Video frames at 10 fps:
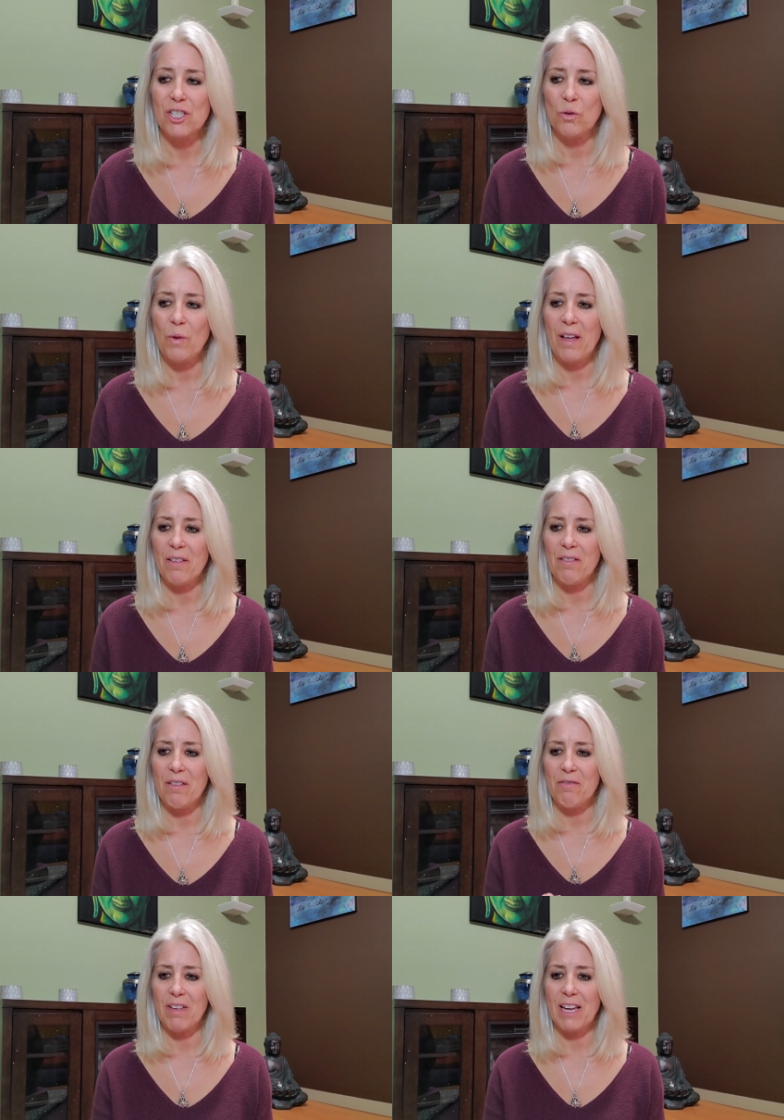So rather
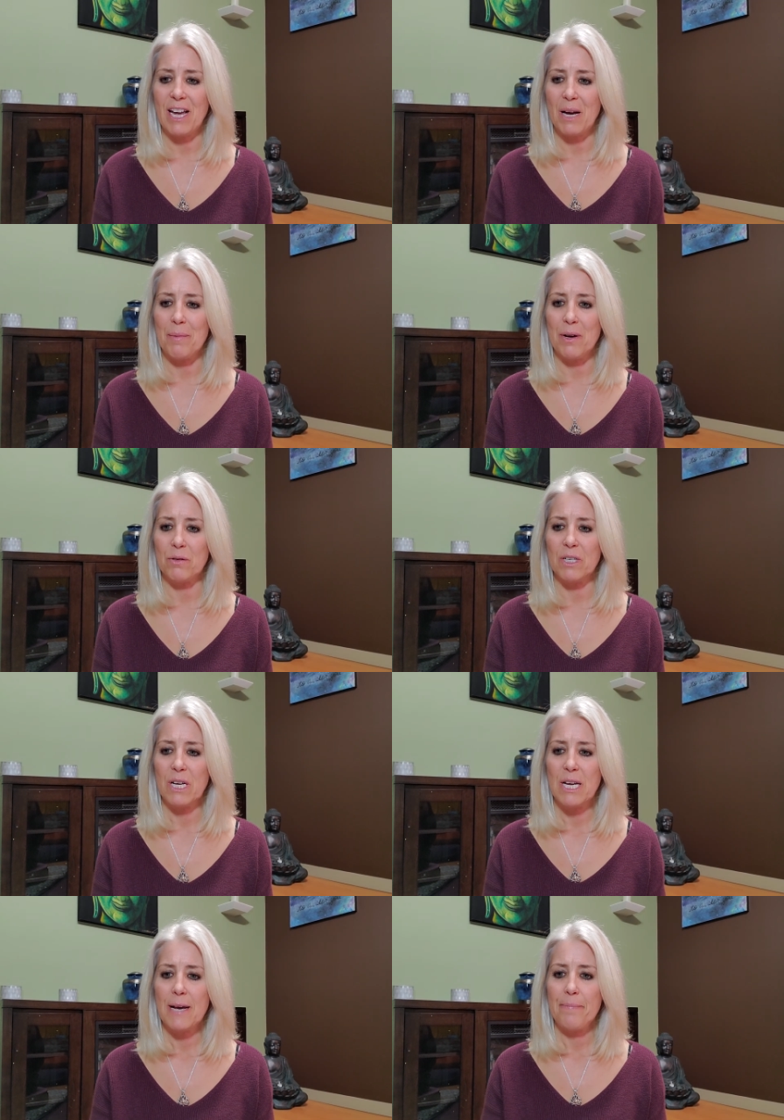than thinking about,
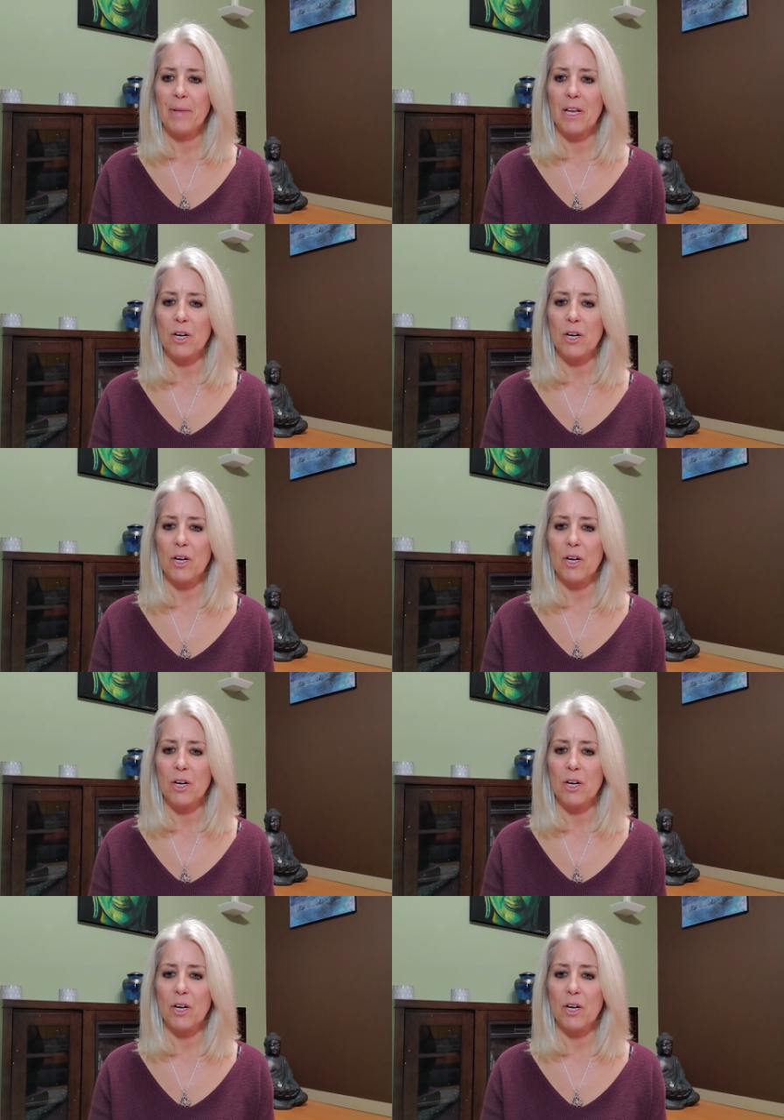you